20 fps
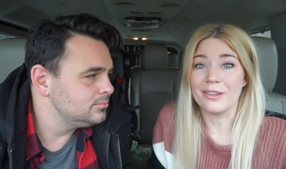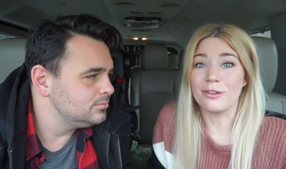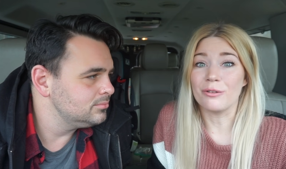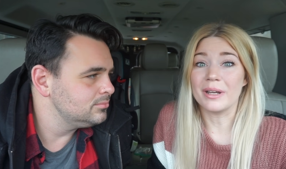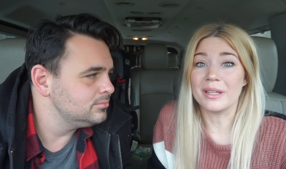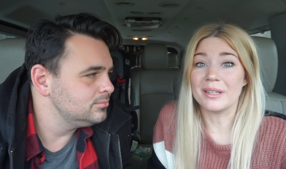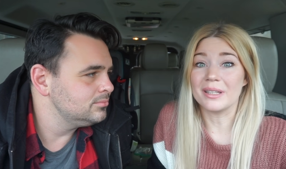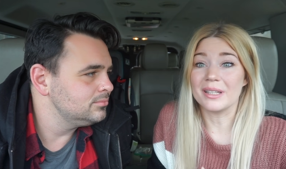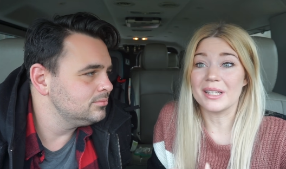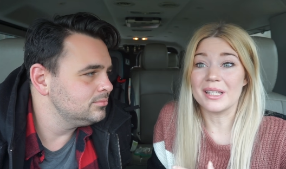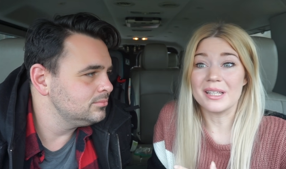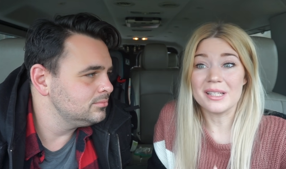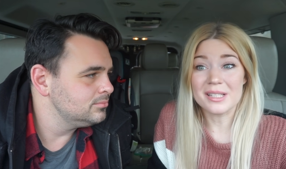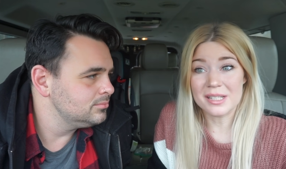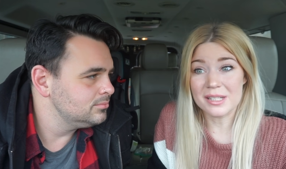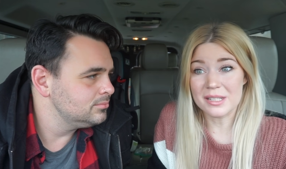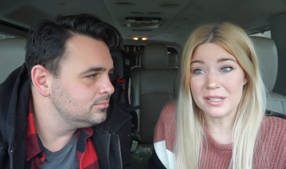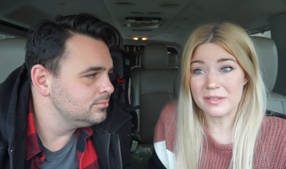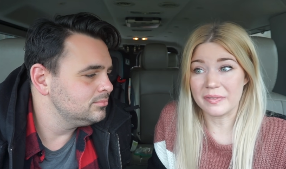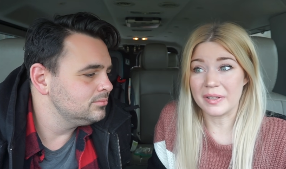Speaker 1: in the way that He
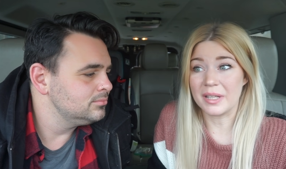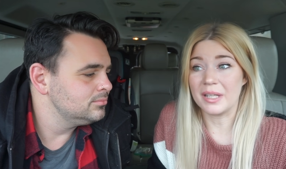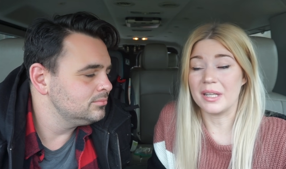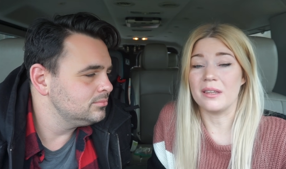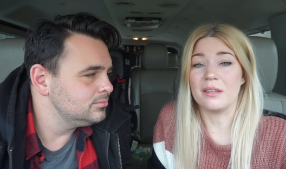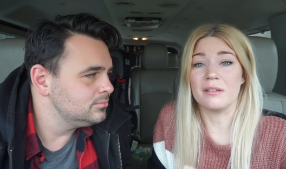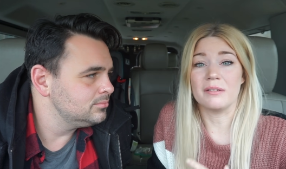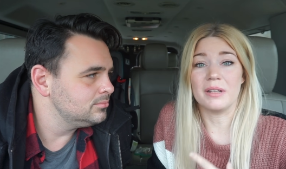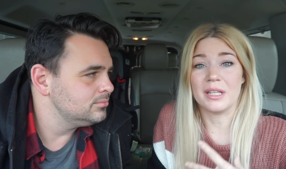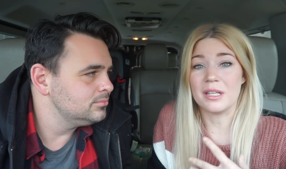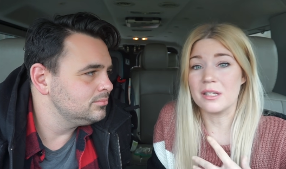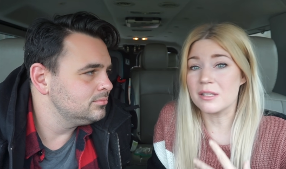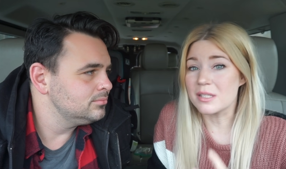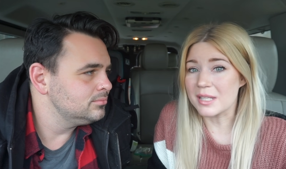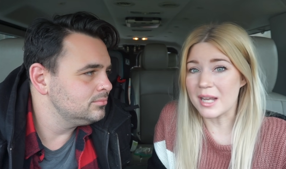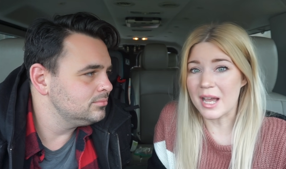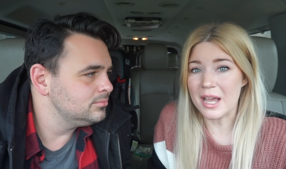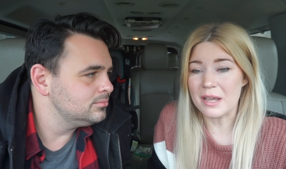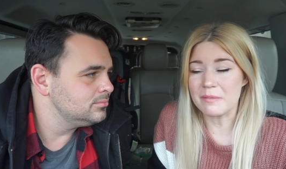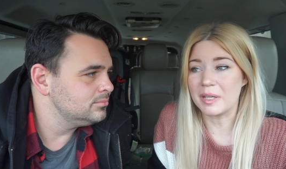sees fit in His
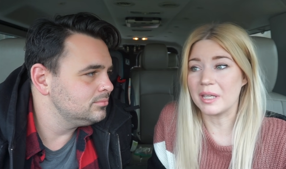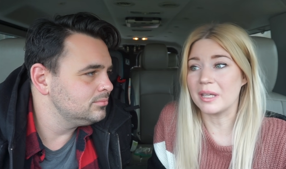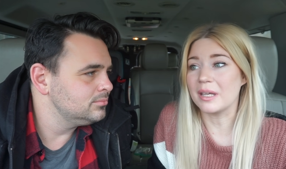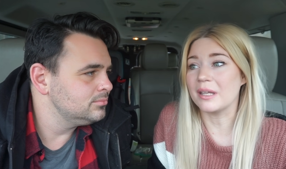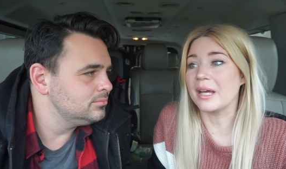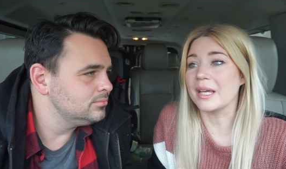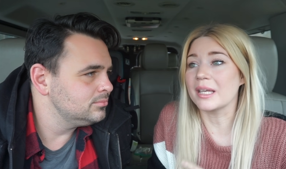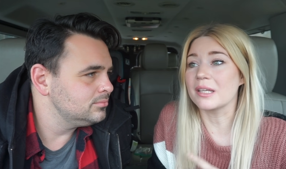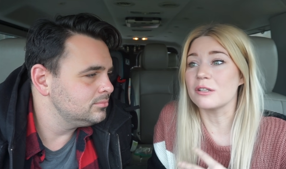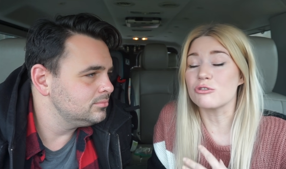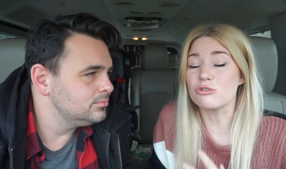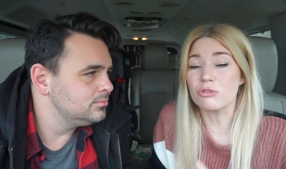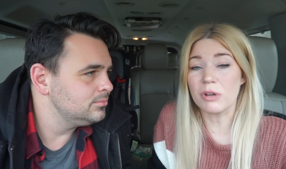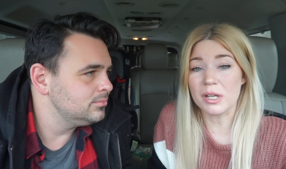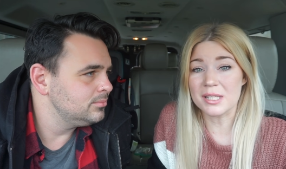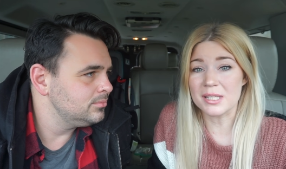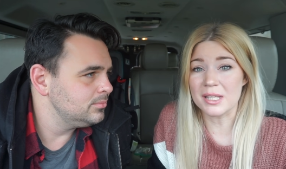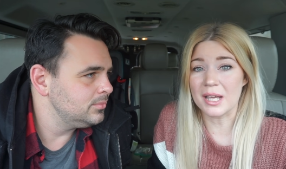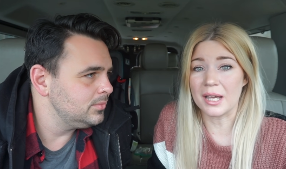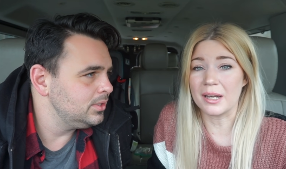timing, and I can
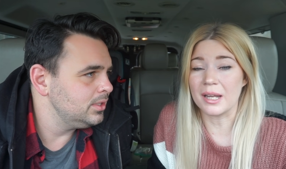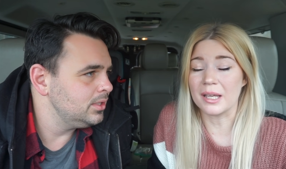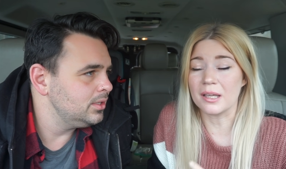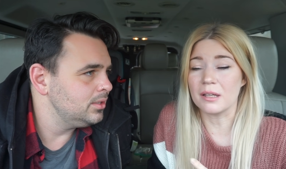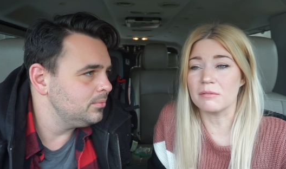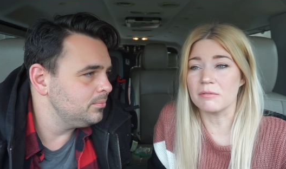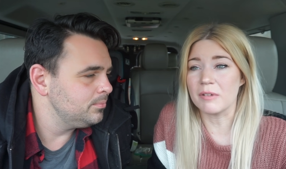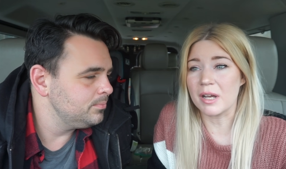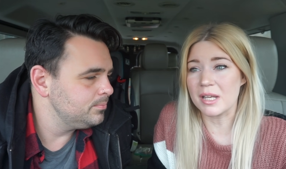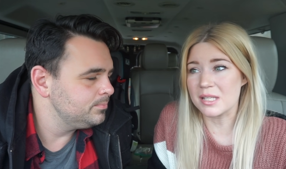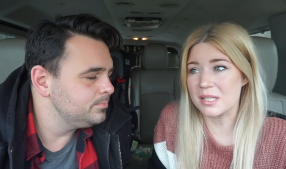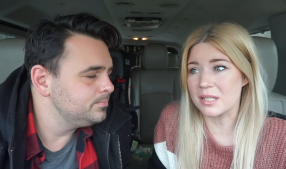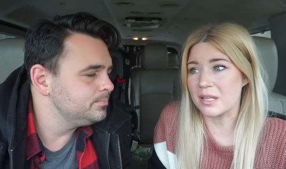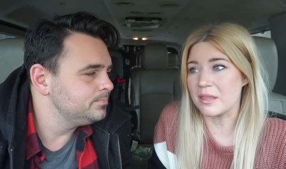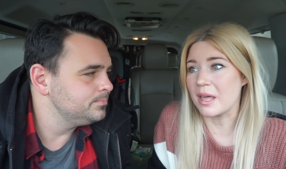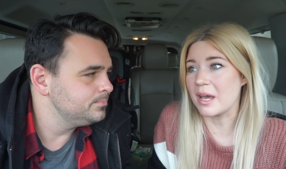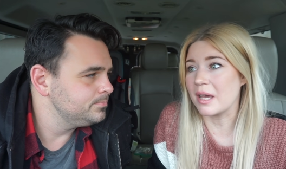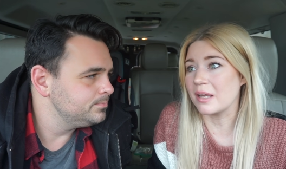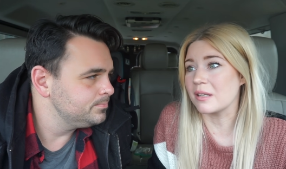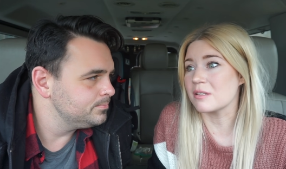trust that, and I can rest in
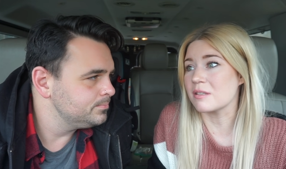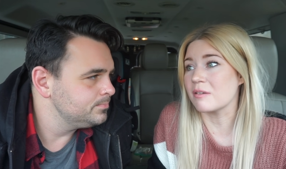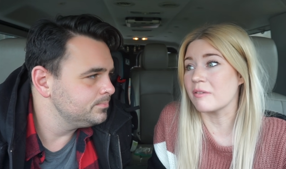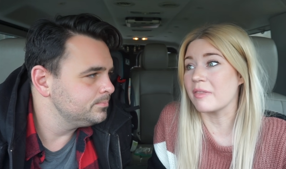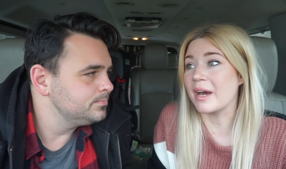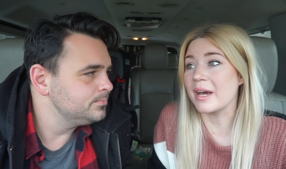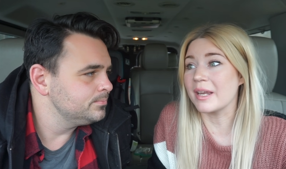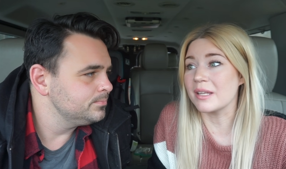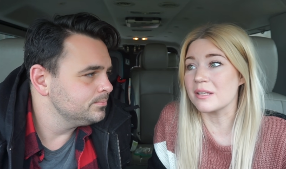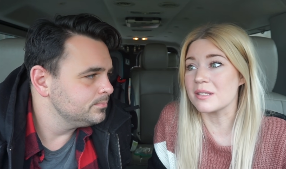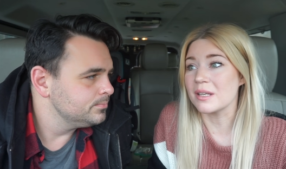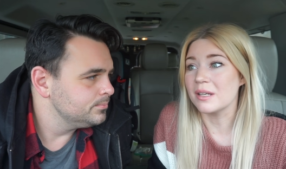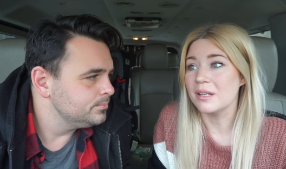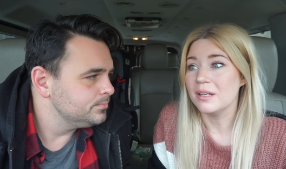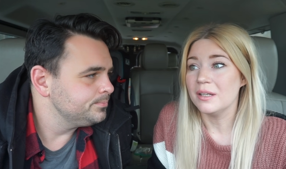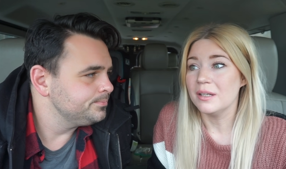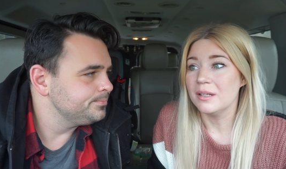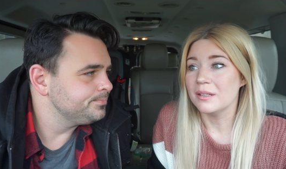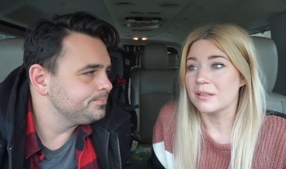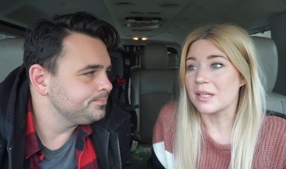that. And so that is,
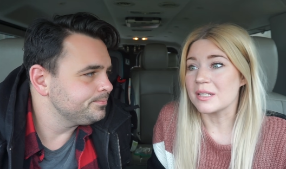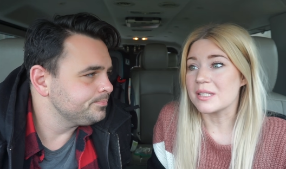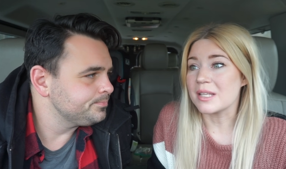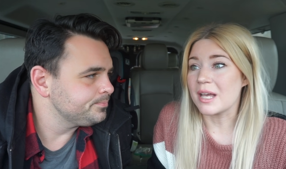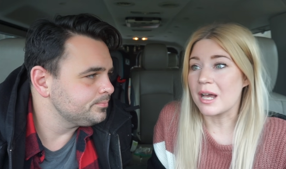that's